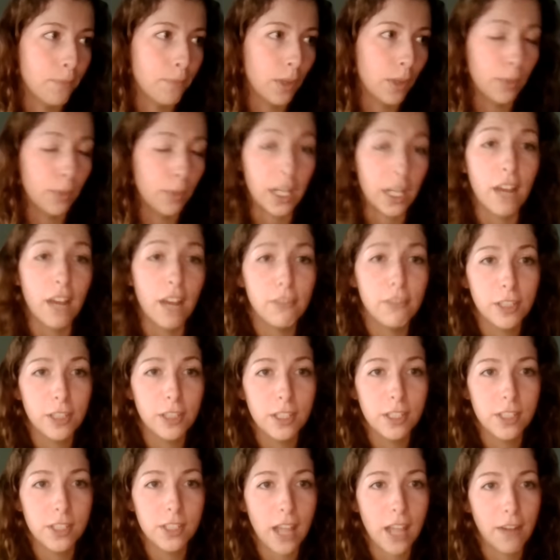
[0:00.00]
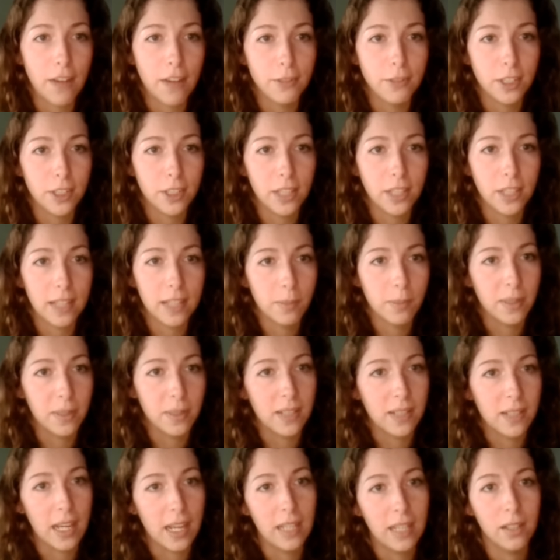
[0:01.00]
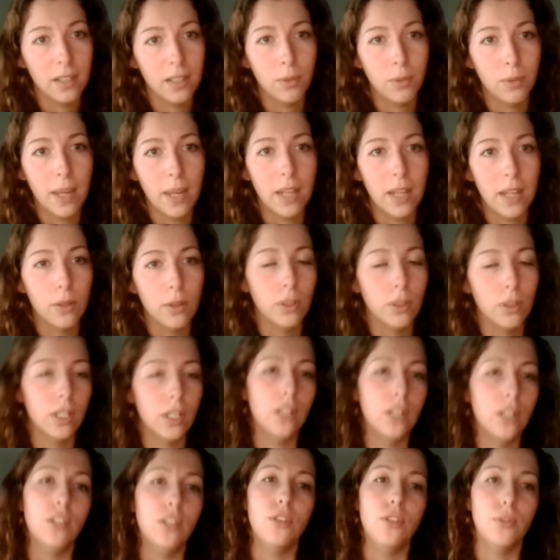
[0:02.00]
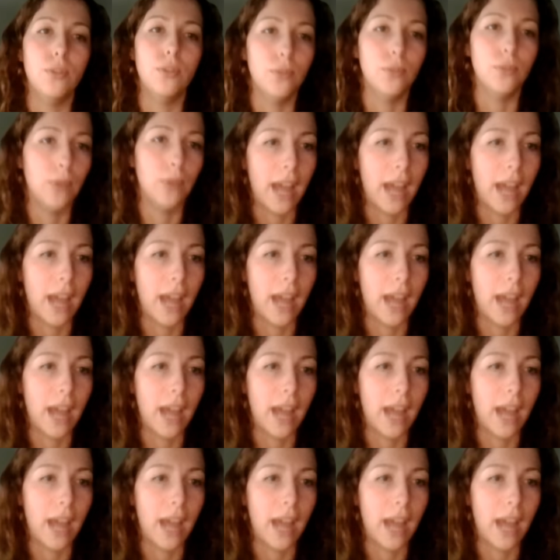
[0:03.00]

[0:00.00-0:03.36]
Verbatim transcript: recovers after that's been taken away or a new